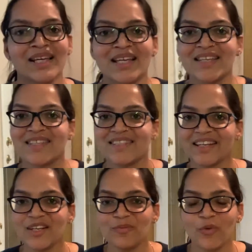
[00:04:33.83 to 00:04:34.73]

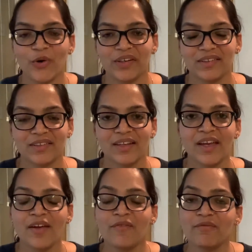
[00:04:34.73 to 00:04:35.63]
Second point,
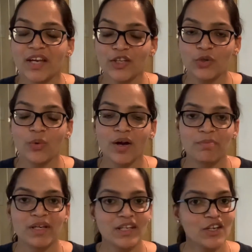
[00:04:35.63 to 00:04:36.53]
when you are
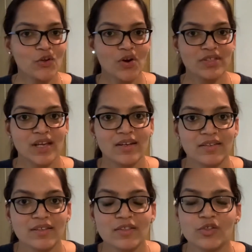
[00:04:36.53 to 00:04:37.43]
beginning your
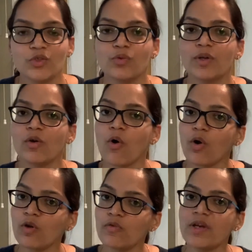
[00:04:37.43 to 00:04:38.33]
sentence, you will
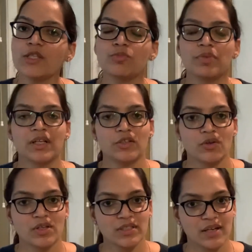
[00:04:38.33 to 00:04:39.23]
always begin your
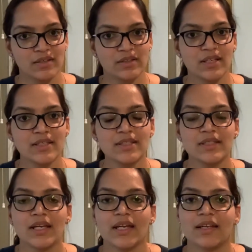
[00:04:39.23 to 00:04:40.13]
sentence
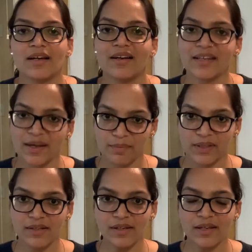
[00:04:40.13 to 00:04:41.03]
in a capital
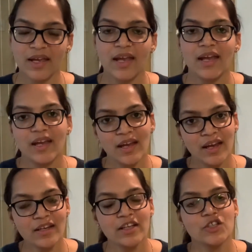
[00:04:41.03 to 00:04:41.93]
and
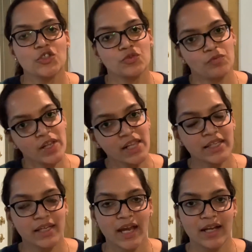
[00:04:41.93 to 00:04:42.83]
it will
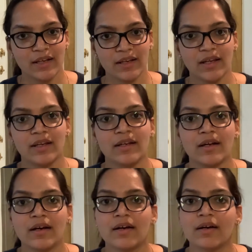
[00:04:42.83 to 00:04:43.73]
end in
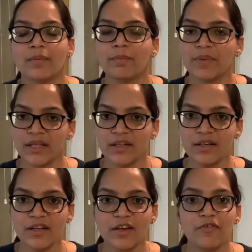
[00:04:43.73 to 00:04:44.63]
a period
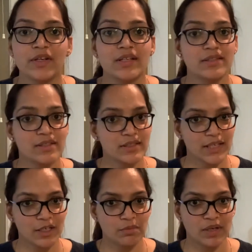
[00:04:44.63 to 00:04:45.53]
if it is a
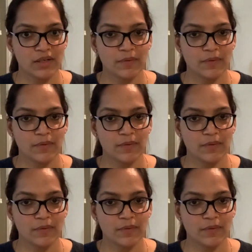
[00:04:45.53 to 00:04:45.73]
statement.